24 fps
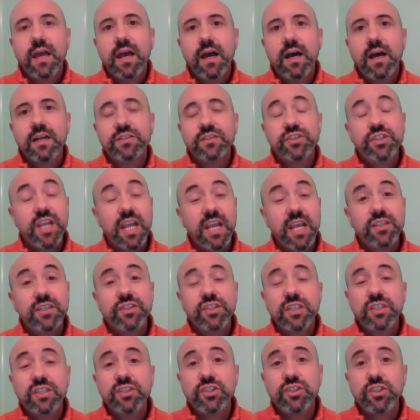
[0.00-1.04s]
a
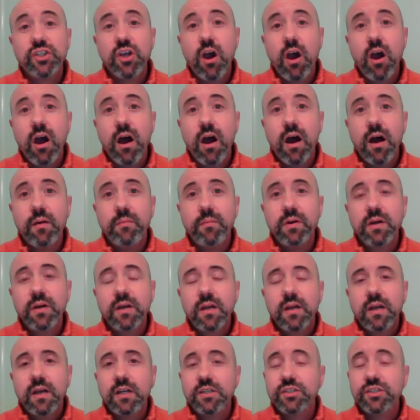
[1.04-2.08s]
change in job,
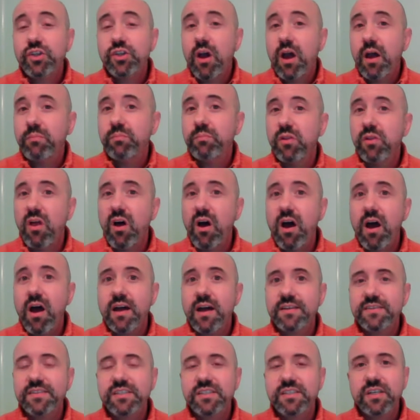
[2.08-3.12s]
a job
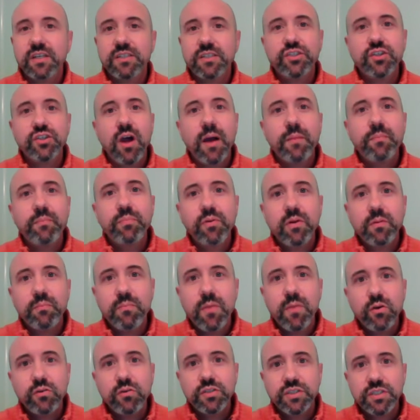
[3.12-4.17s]
loss, a job
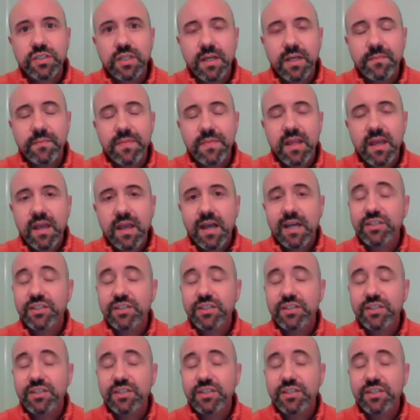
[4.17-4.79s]
promotion,